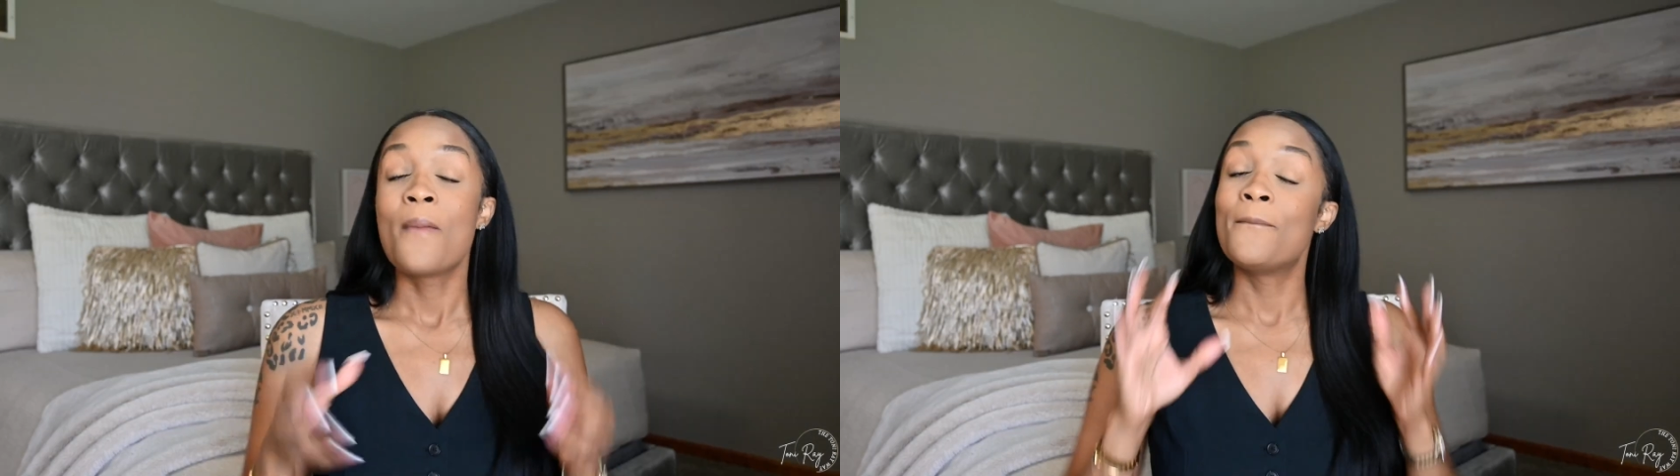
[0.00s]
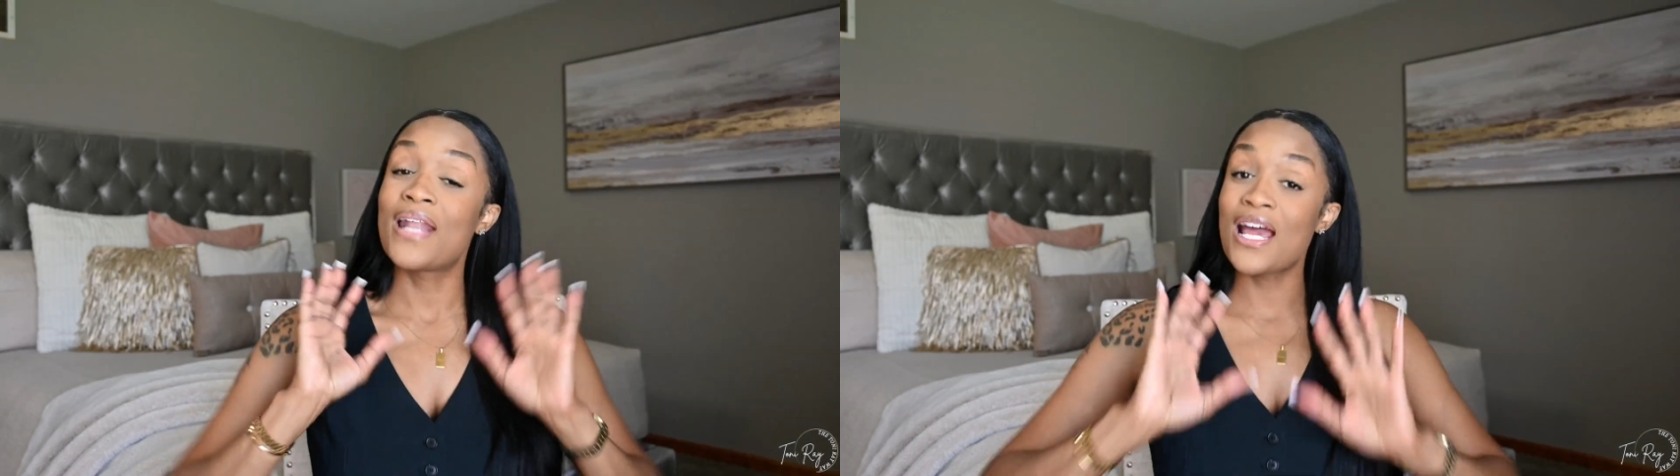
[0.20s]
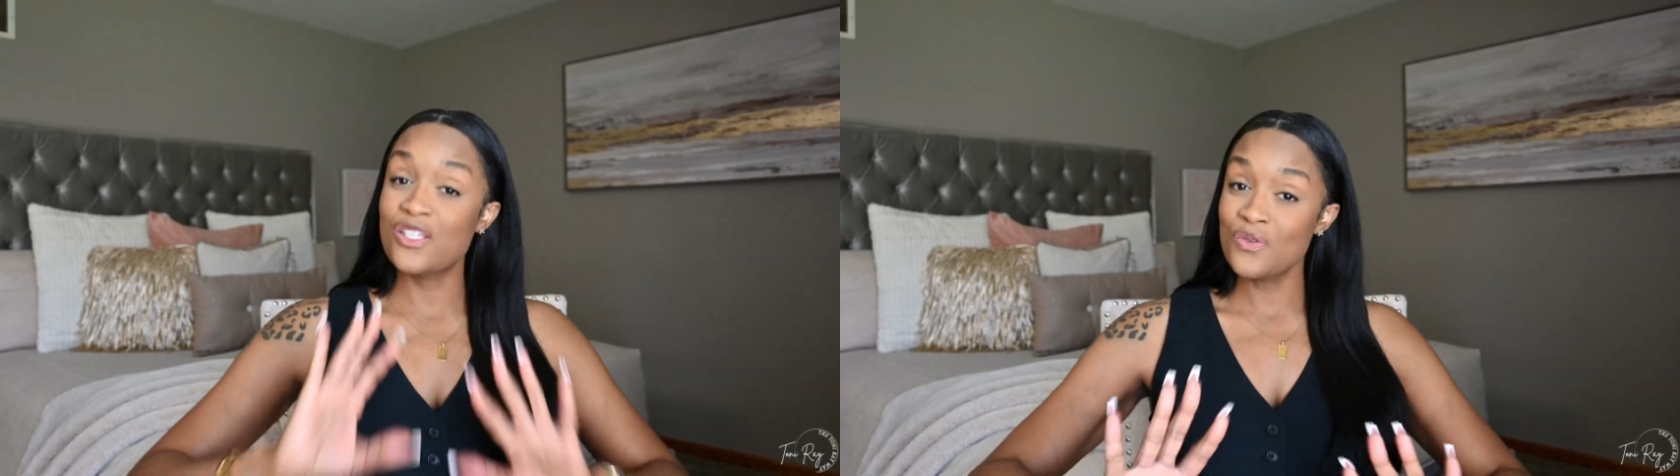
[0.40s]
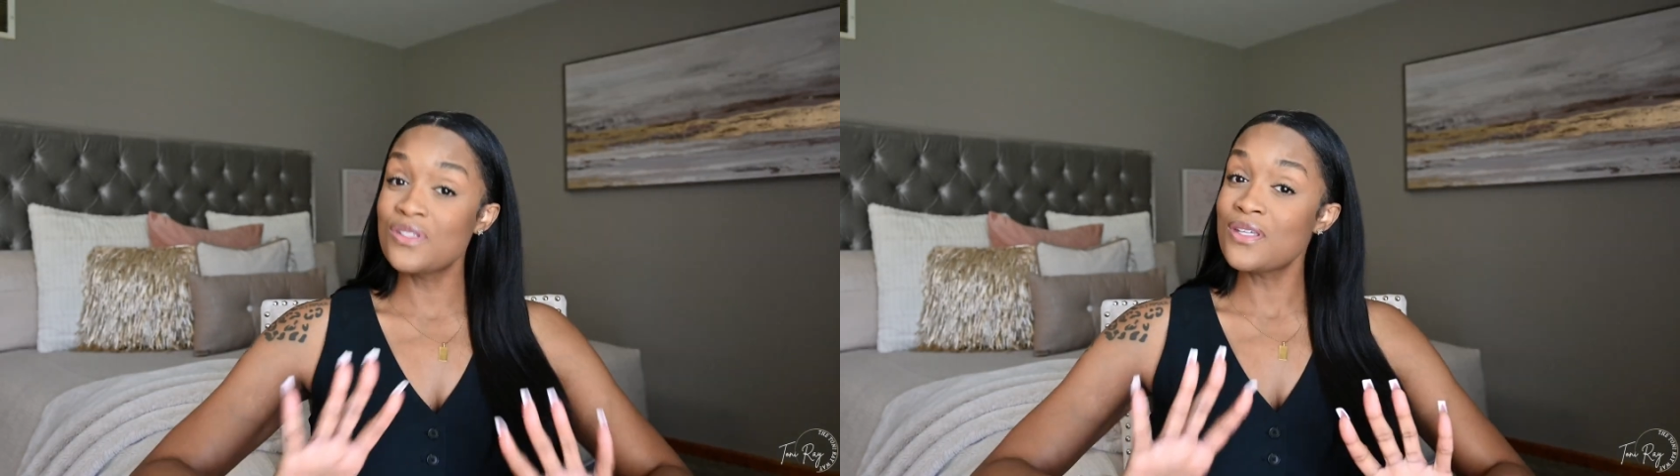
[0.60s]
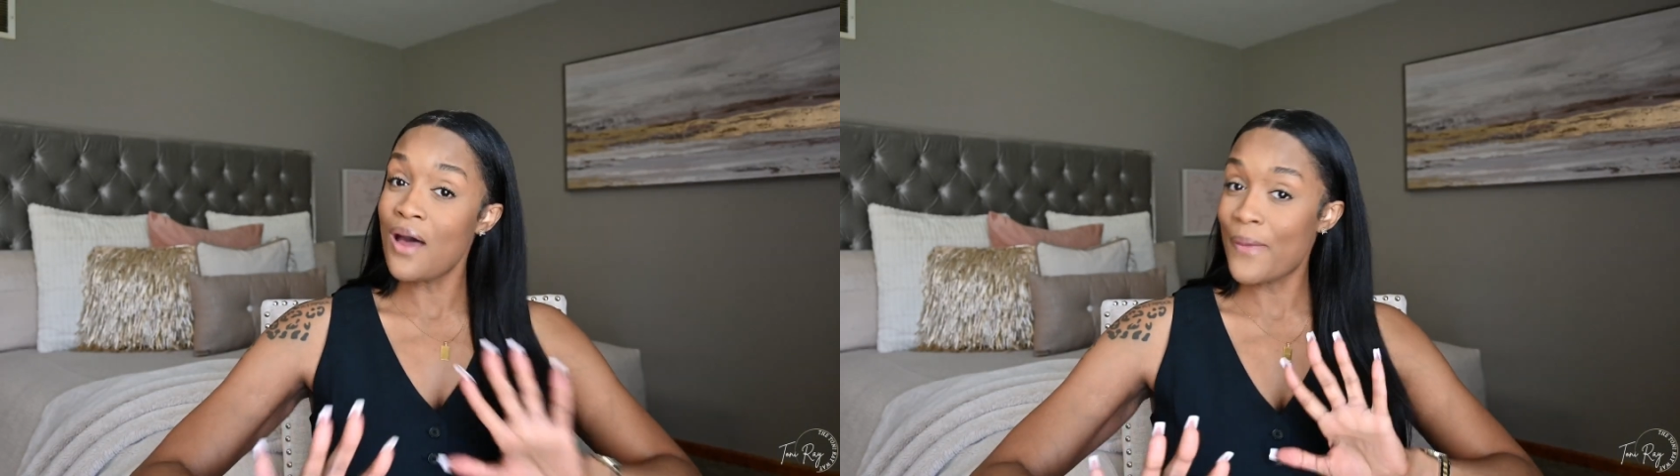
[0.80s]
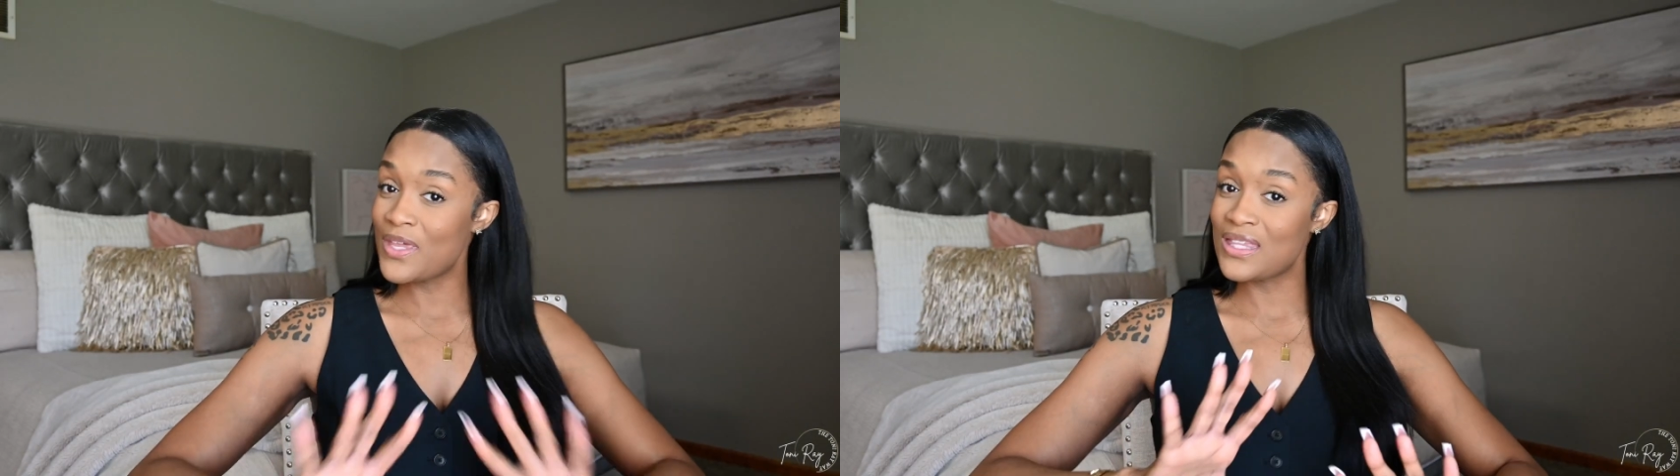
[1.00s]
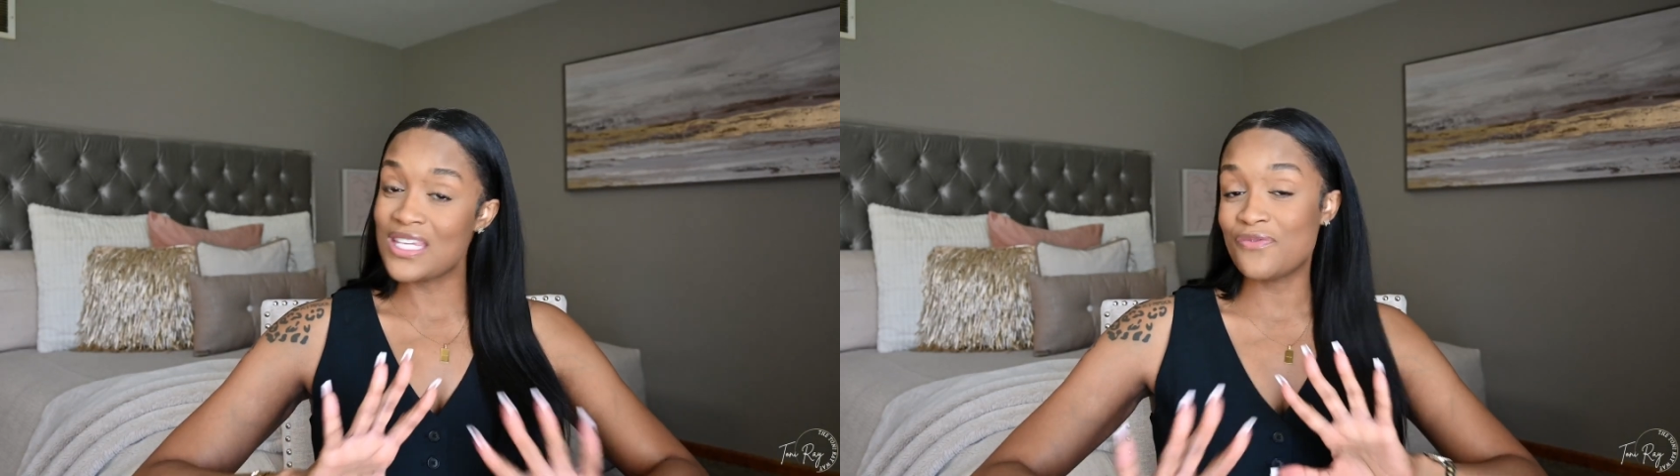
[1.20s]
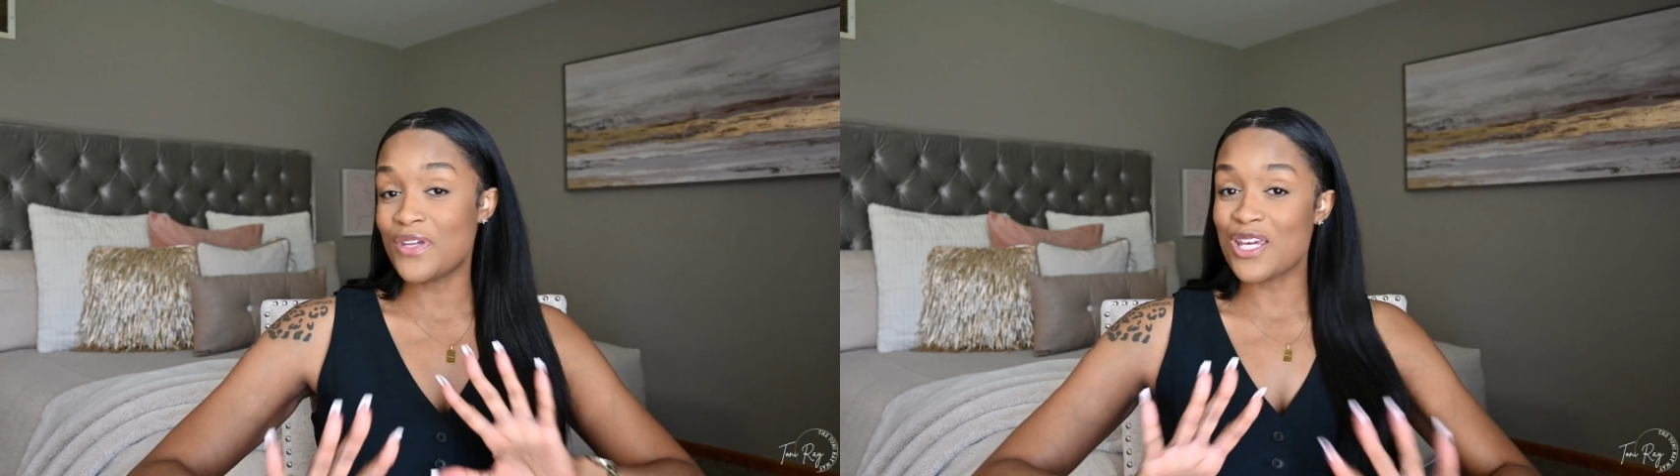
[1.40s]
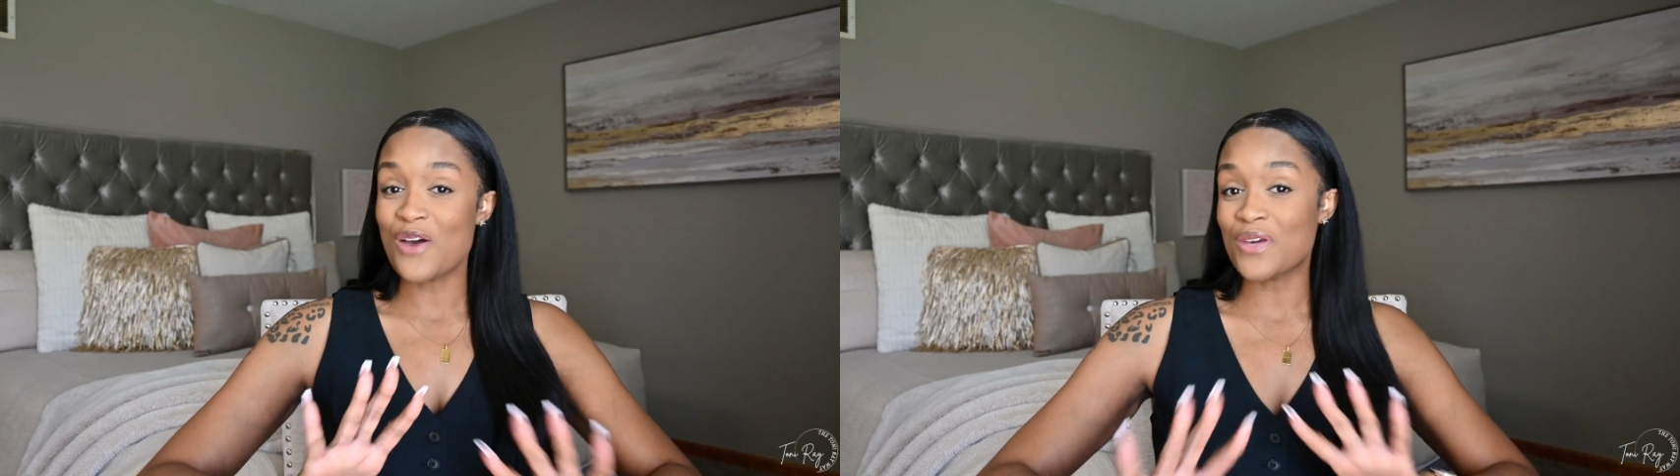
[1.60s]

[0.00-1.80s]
But I do still hope that this video